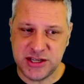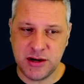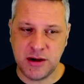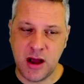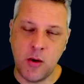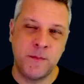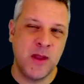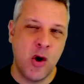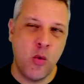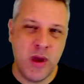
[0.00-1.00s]
here now,
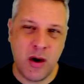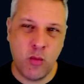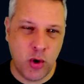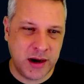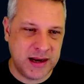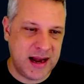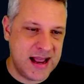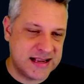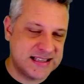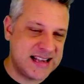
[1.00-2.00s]
we are working
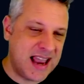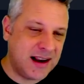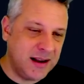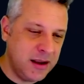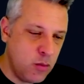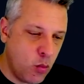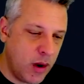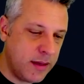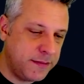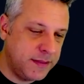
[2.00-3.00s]
exactly
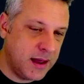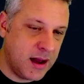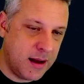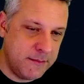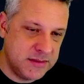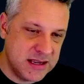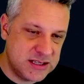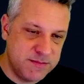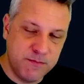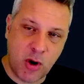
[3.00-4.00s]
with
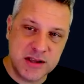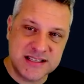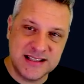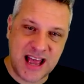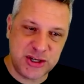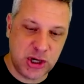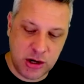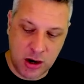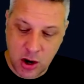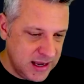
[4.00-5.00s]
this mod slash
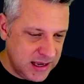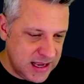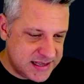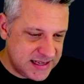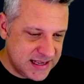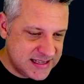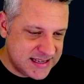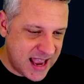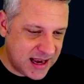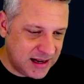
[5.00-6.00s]
here. It's
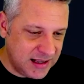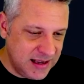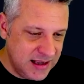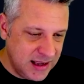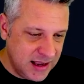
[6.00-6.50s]
exactly